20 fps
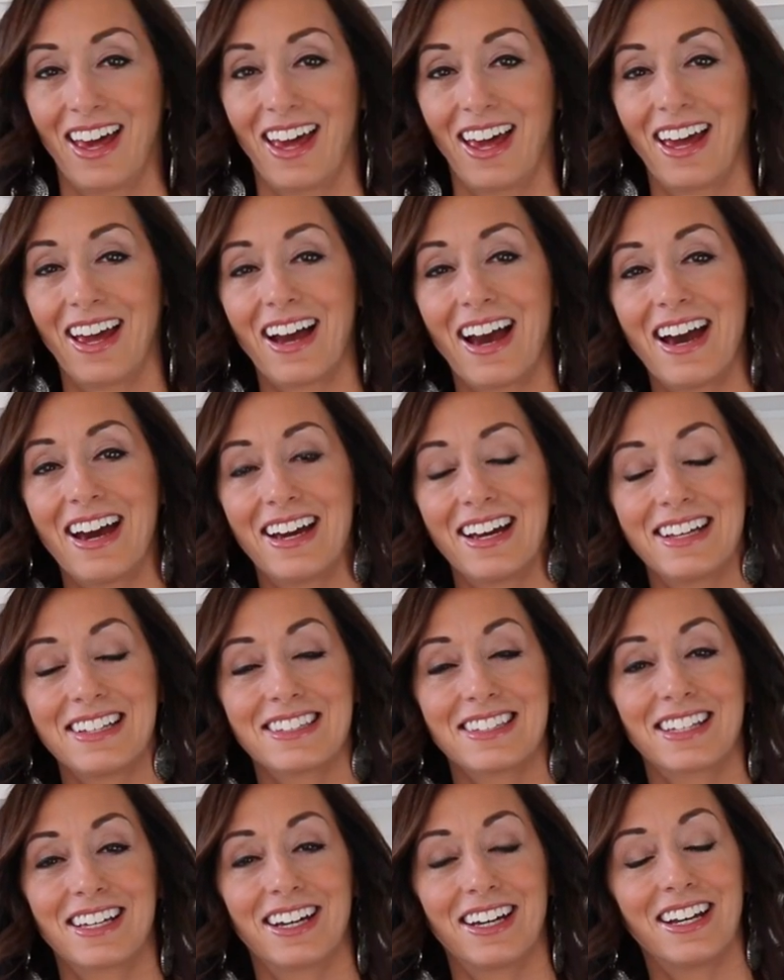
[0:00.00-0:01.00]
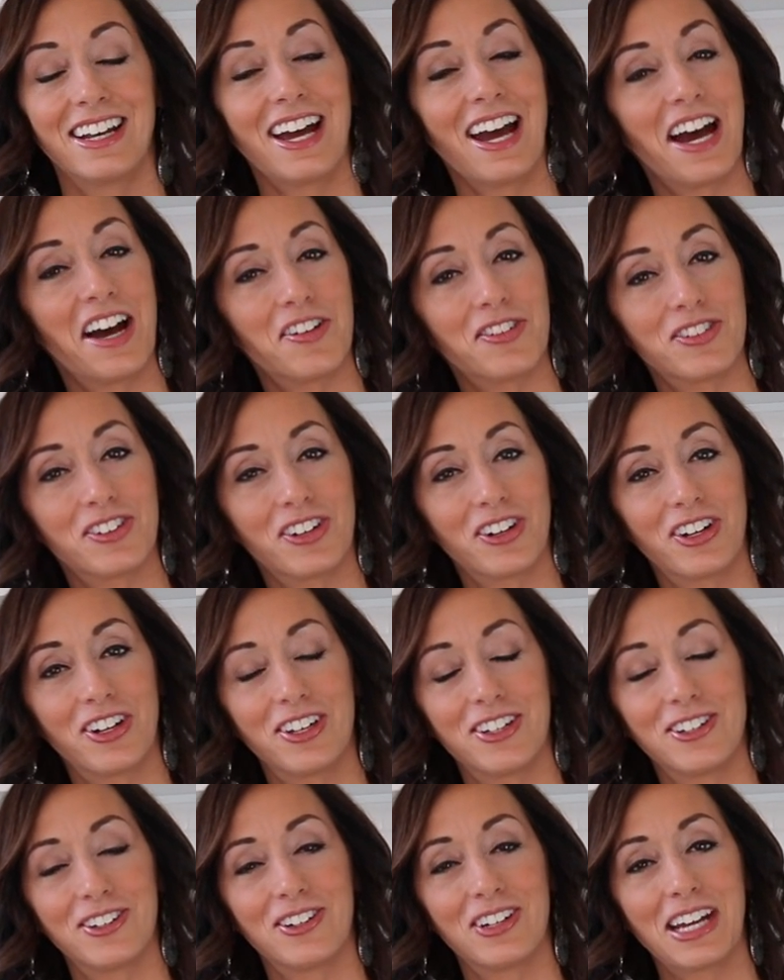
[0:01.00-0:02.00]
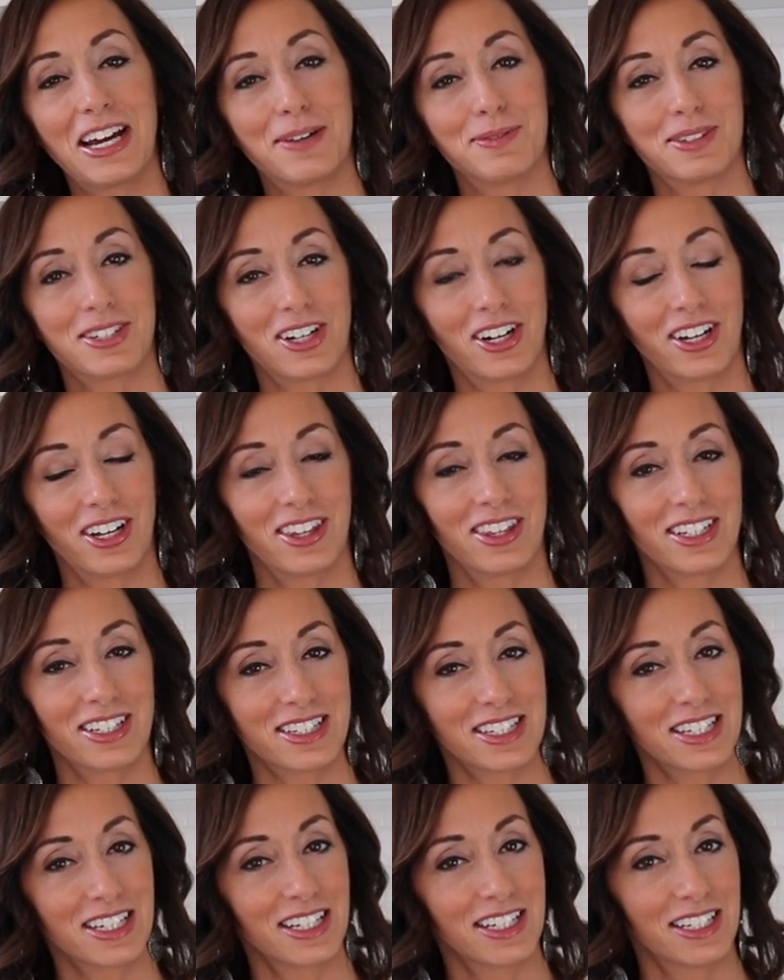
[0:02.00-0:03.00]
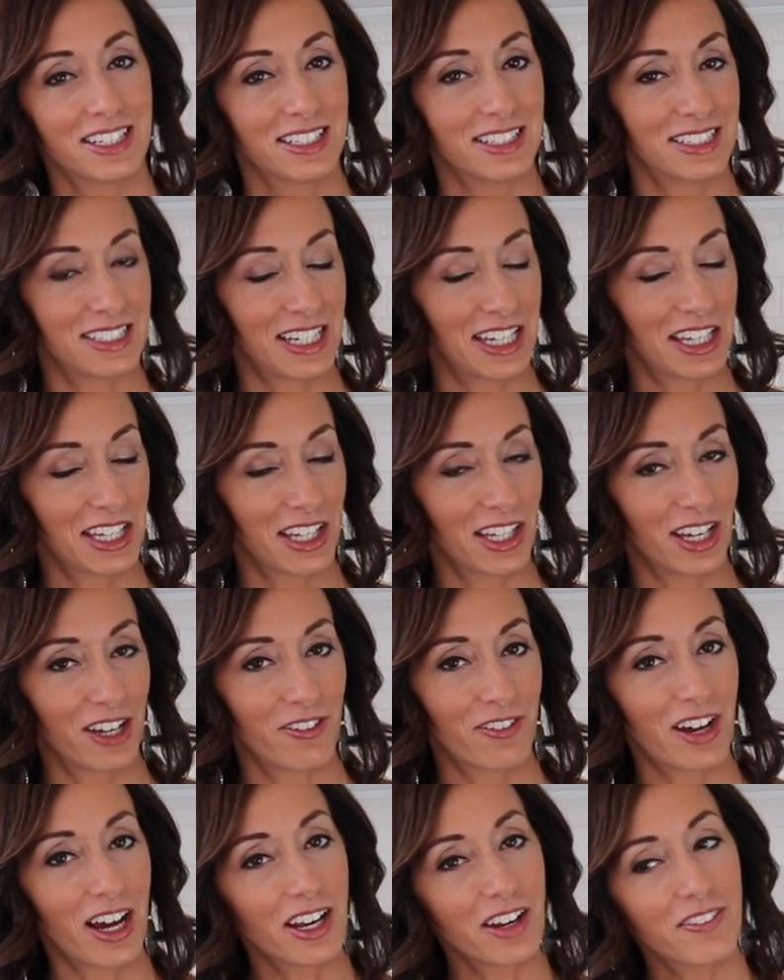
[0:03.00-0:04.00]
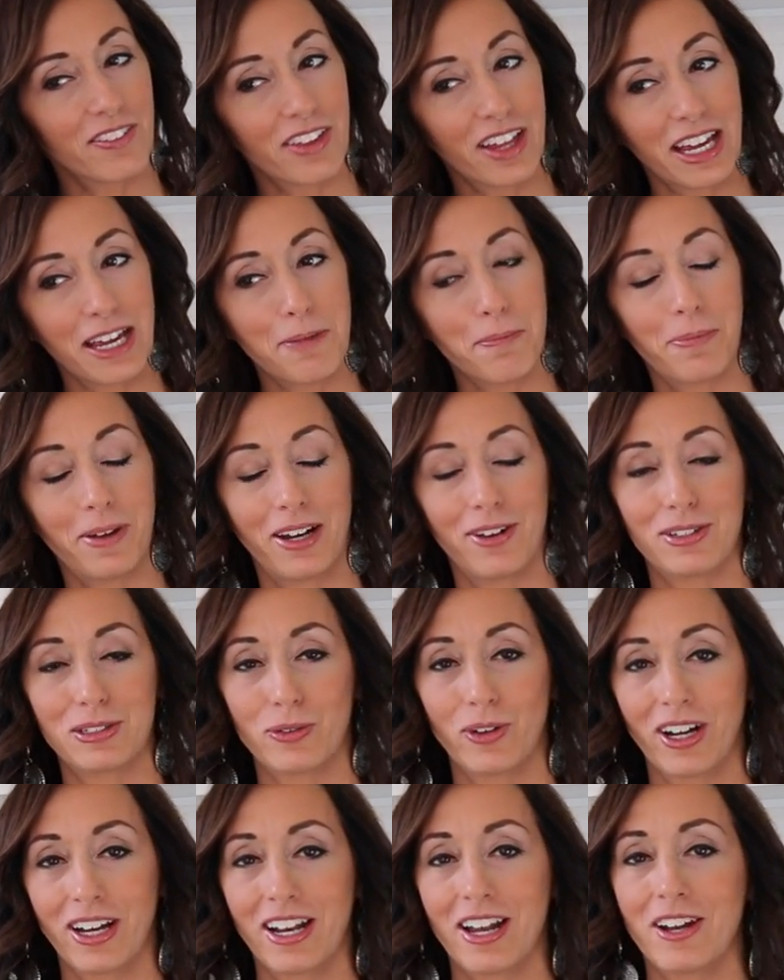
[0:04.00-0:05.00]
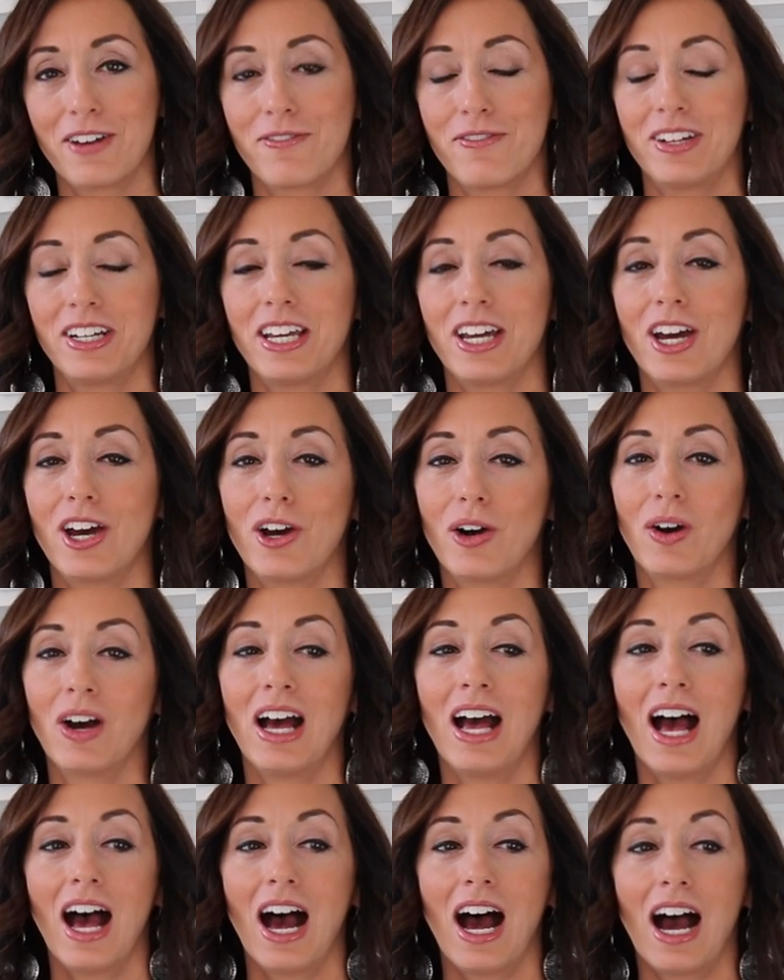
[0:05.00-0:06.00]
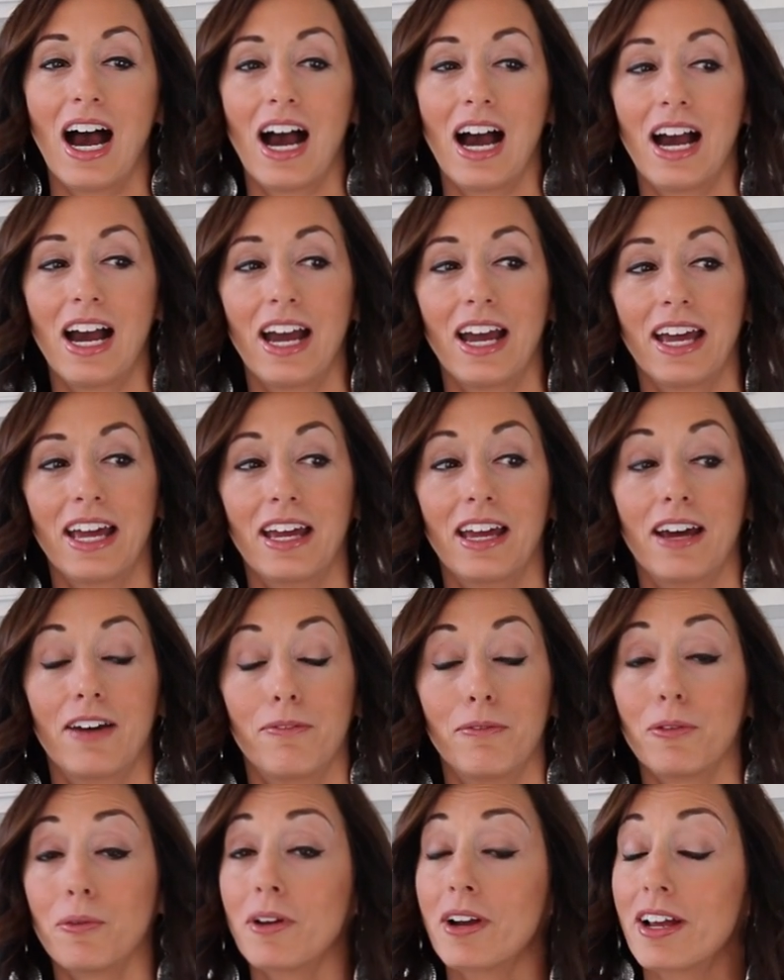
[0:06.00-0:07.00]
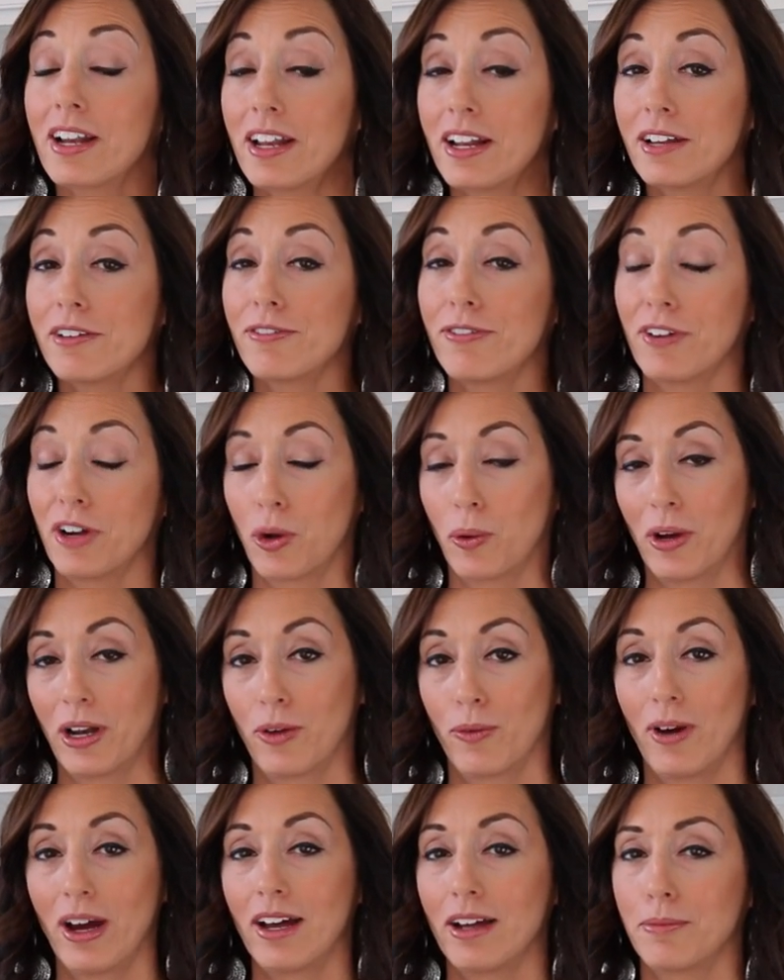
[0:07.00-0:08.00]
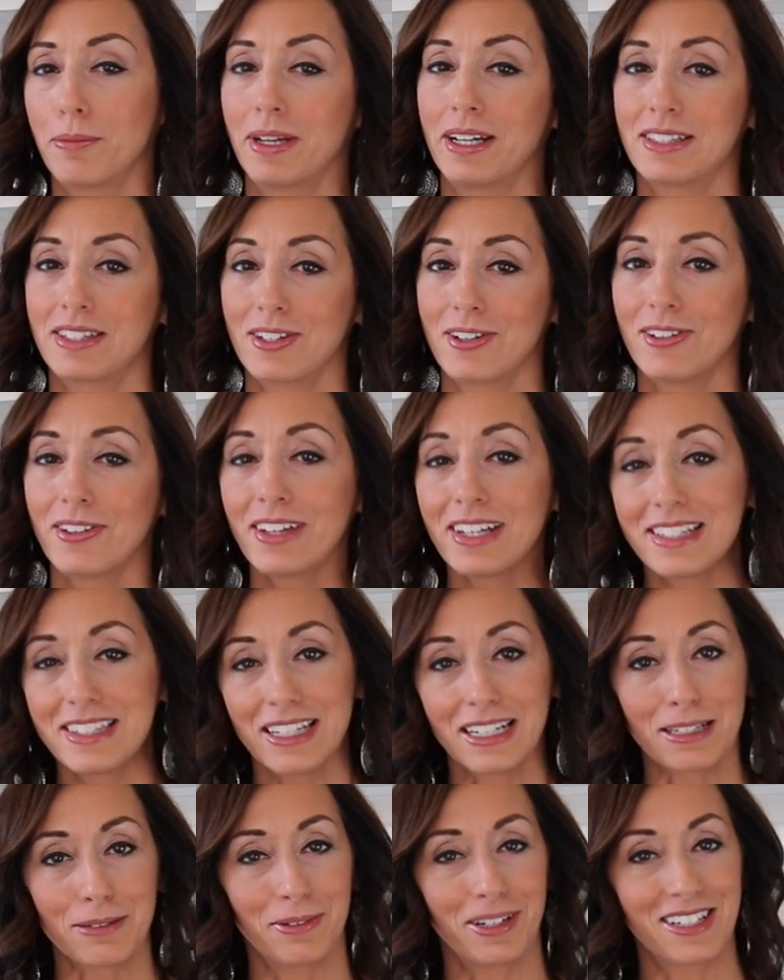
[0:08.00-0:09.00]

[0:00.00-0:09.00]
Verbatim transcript: Hey guys, good afternoon. I'm starting this day in the life kind of late, but I was working on a video. I have been working on it for quite a while, but it's only six